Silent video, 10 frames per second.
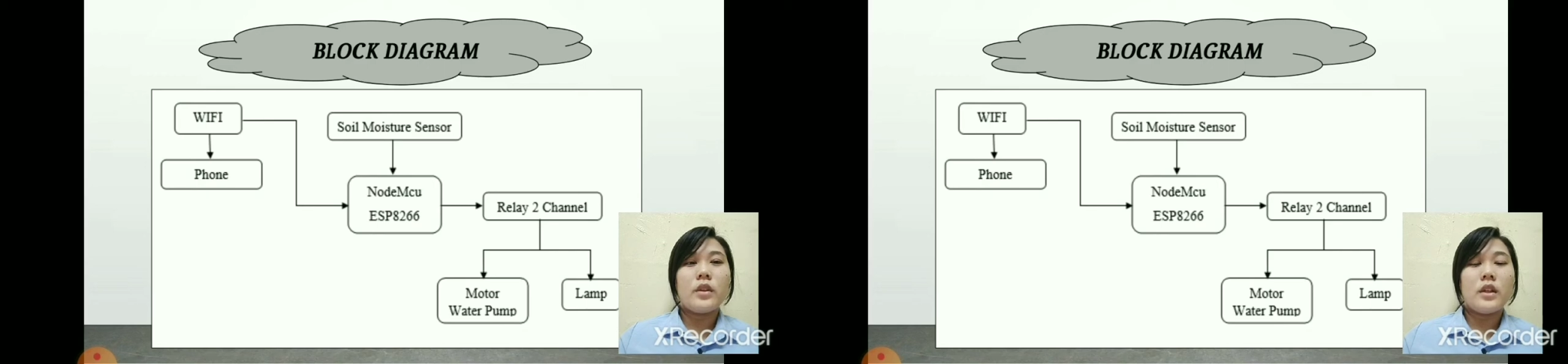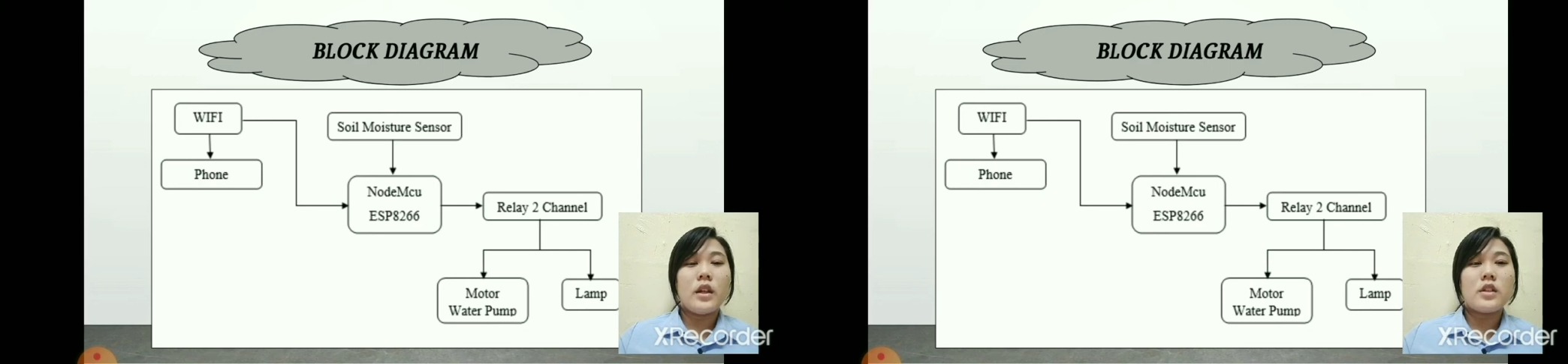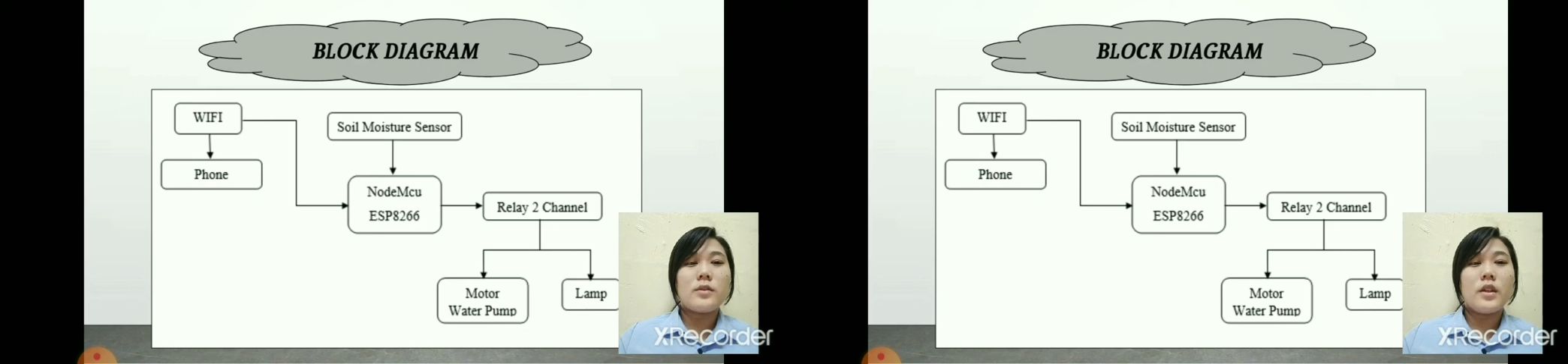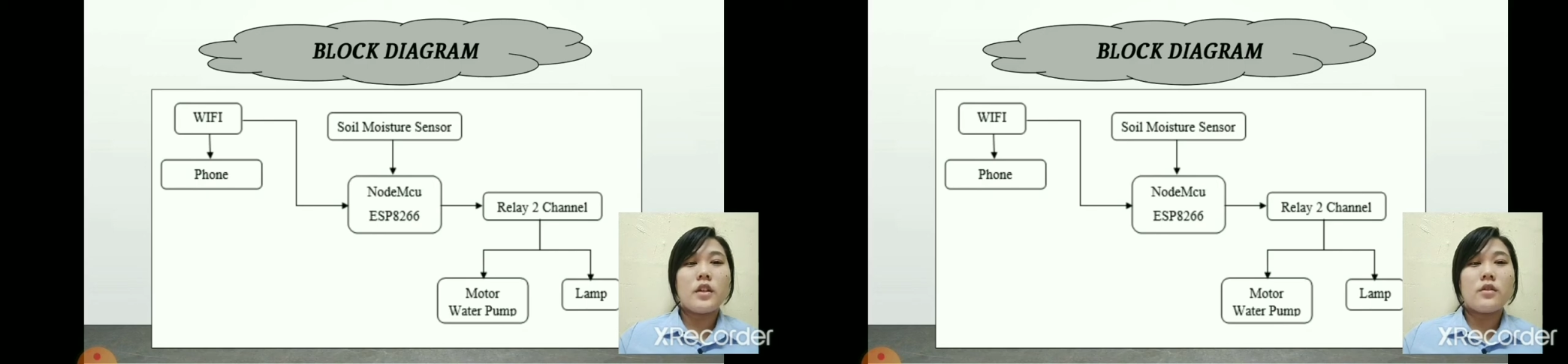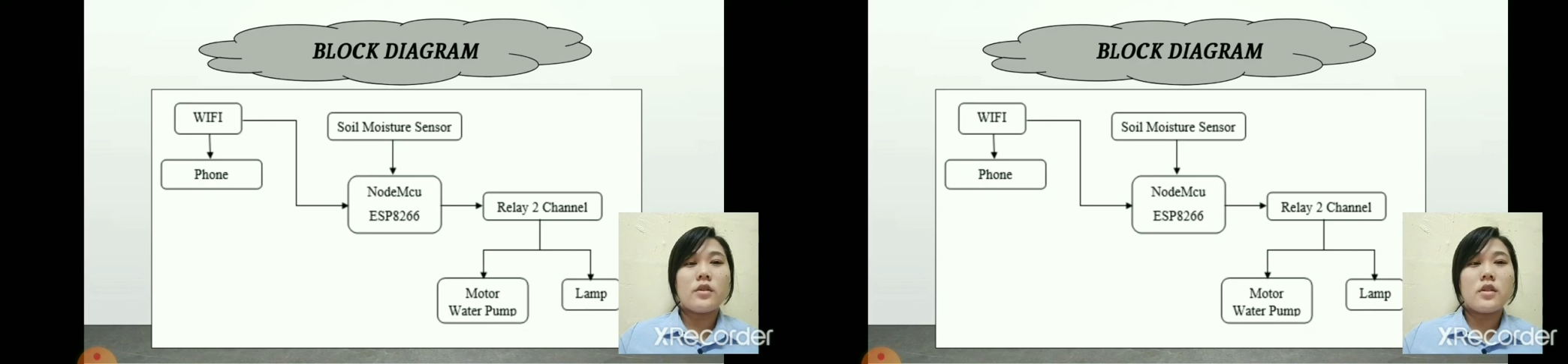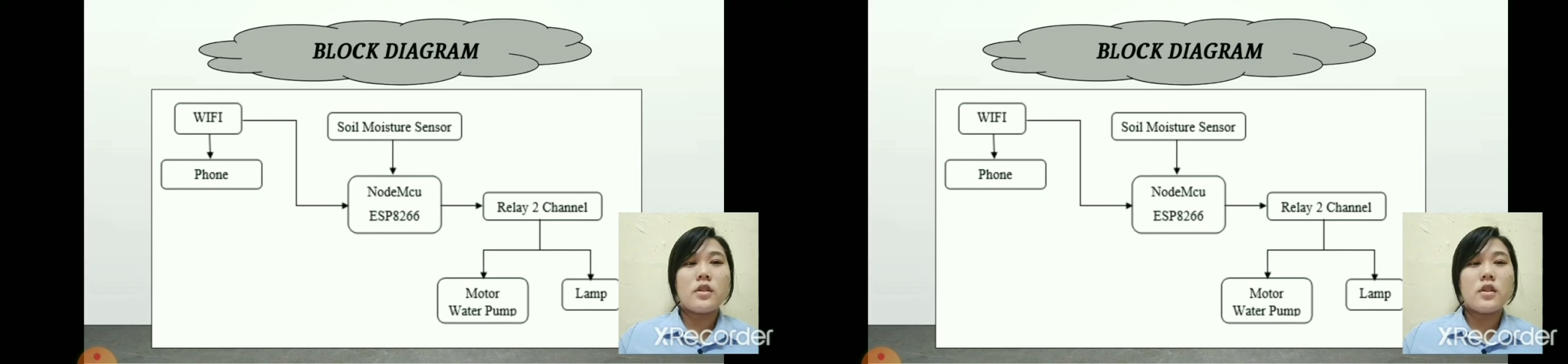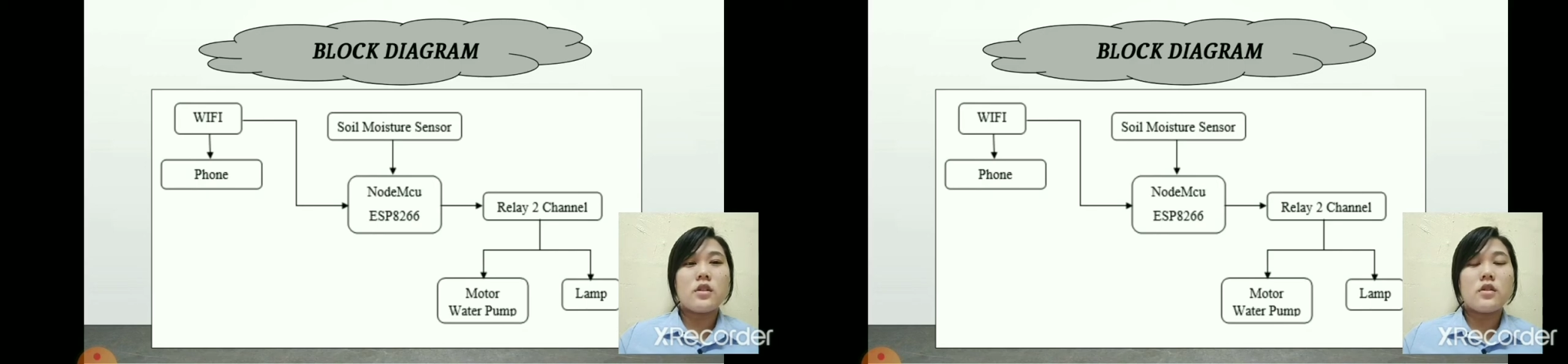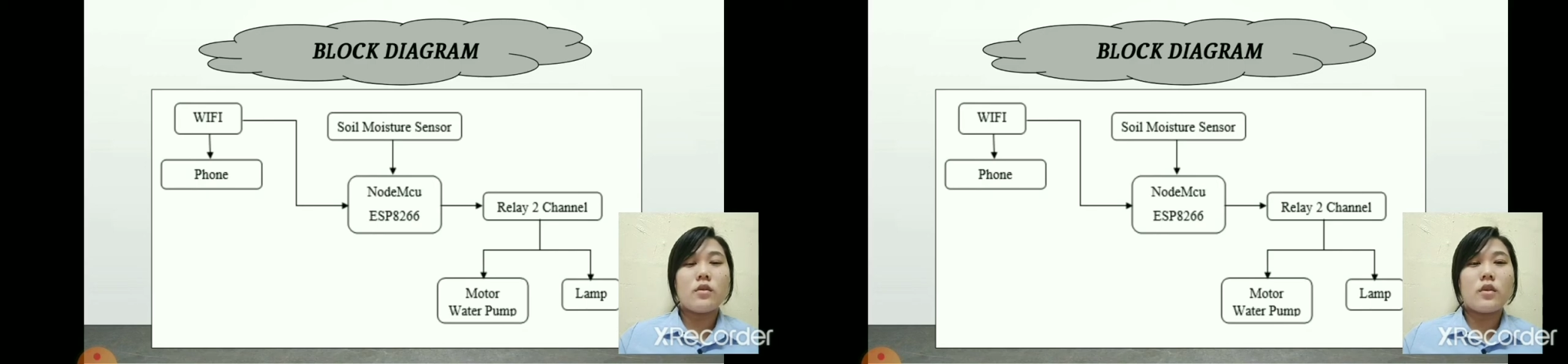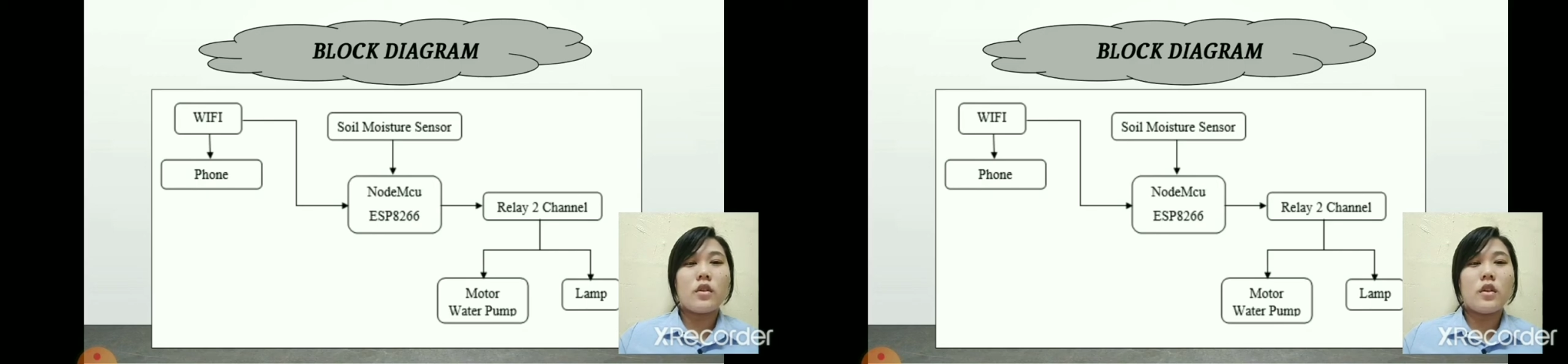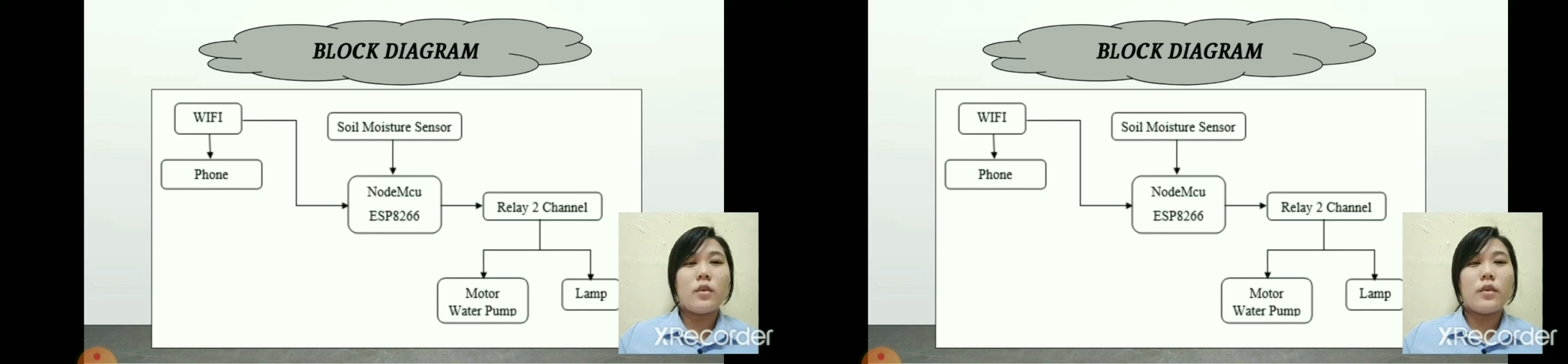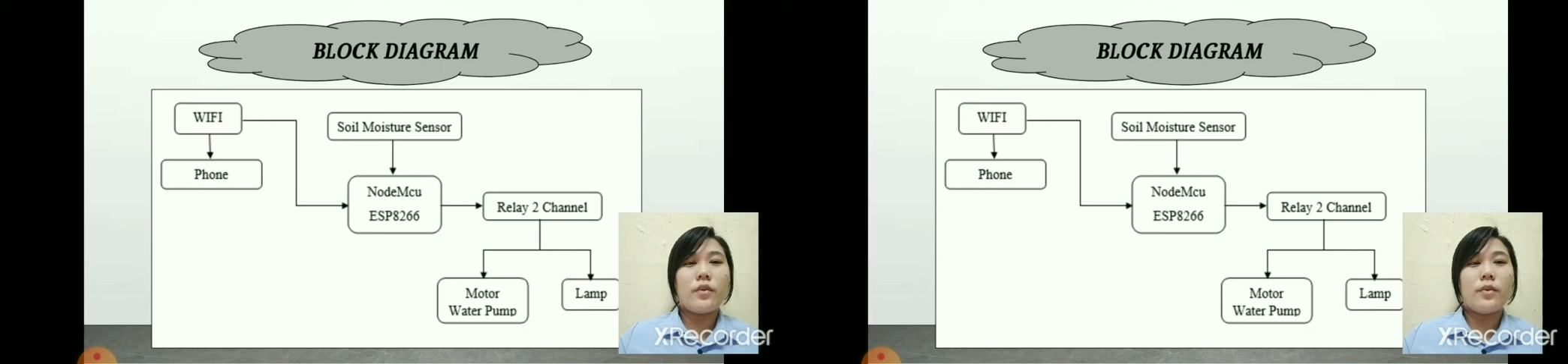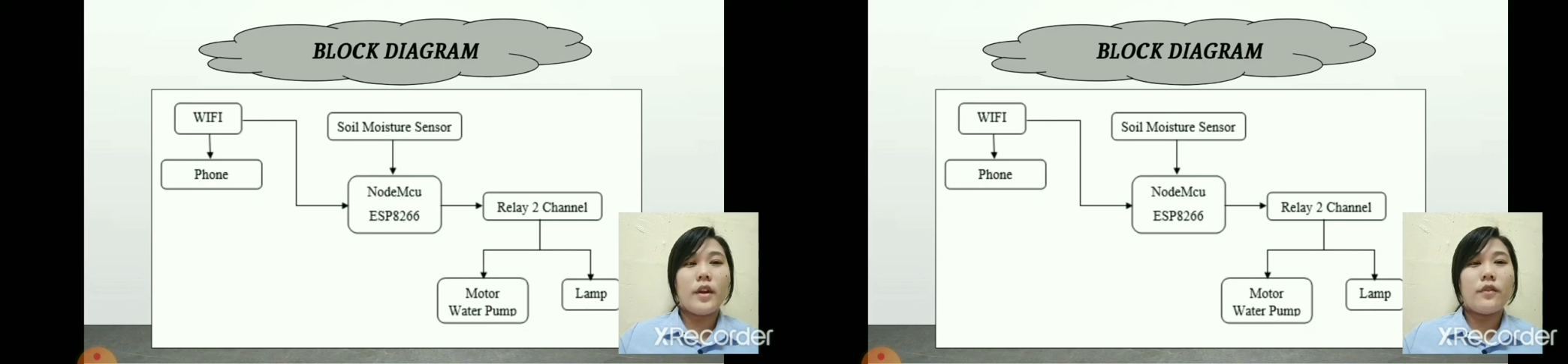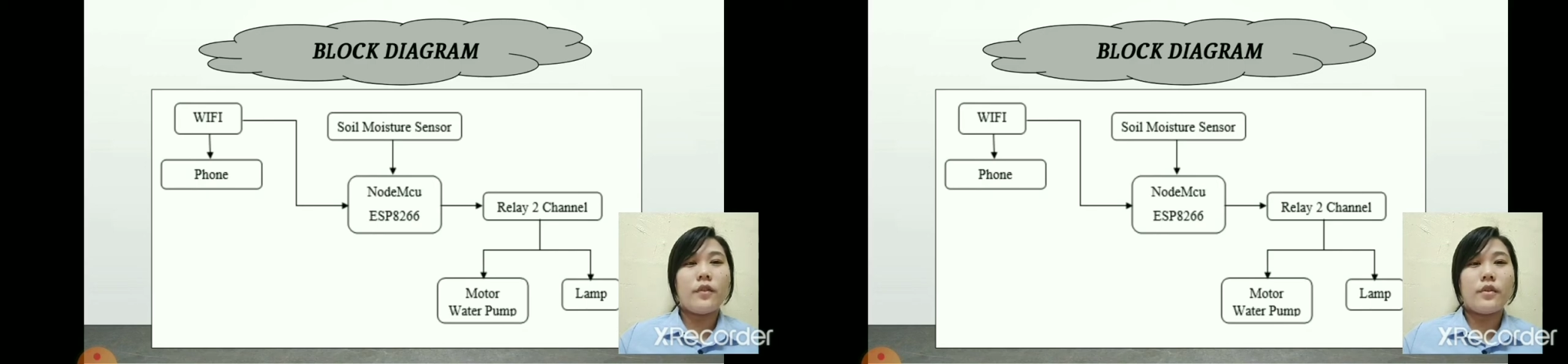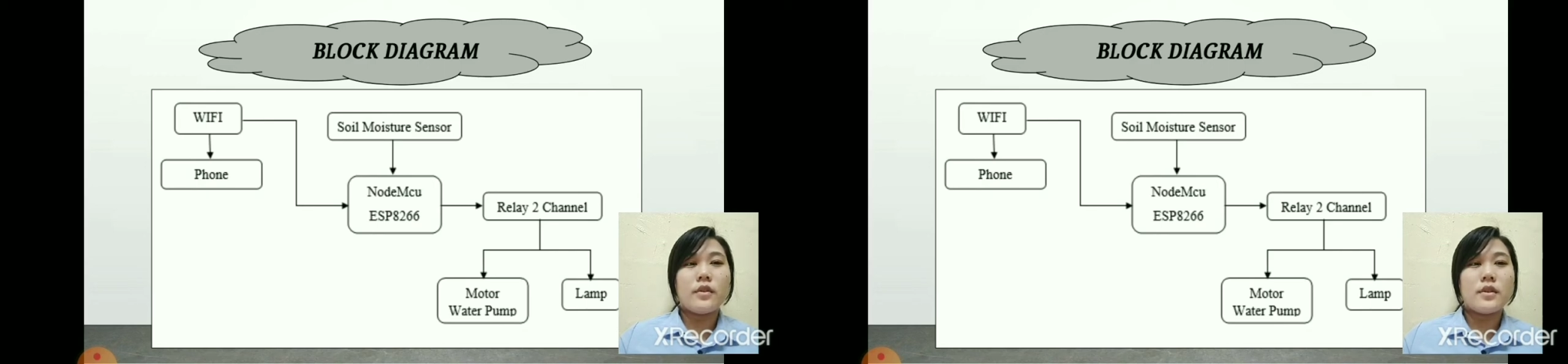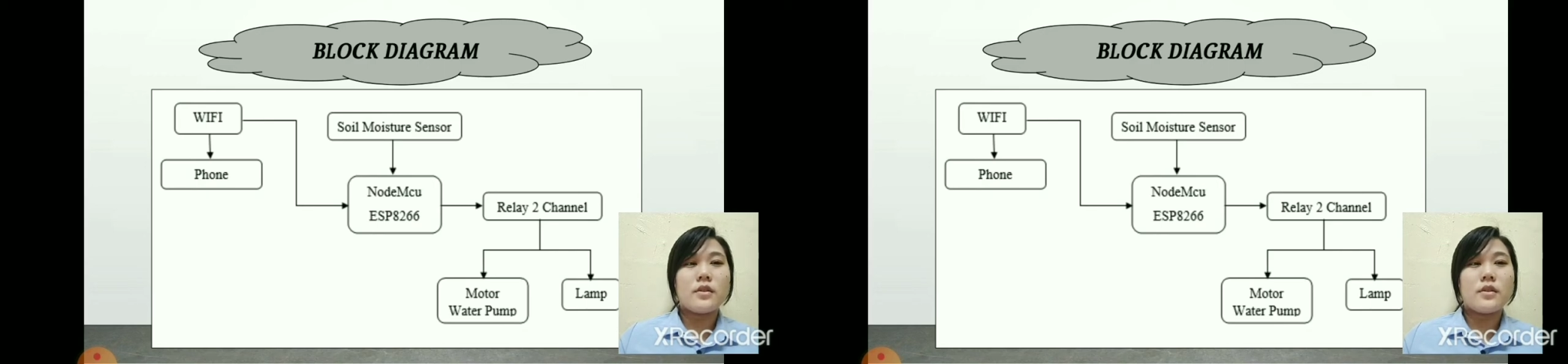ESP8266 to connect with my phones.